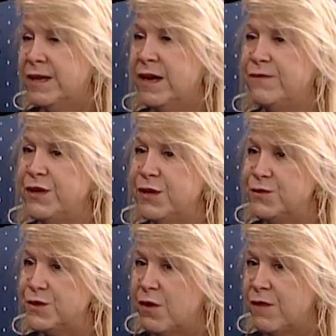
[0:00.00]
And for you
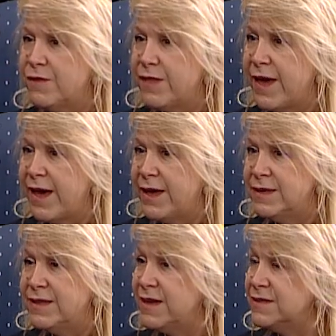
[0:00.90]
to offer
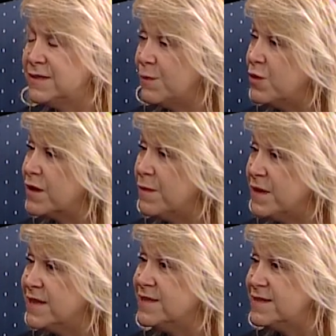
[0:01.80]
that, that someone come
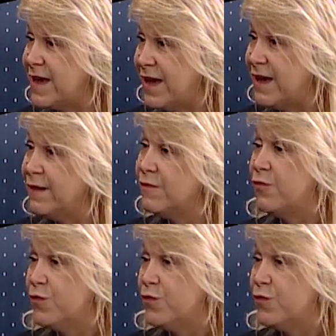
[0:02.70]
in and say,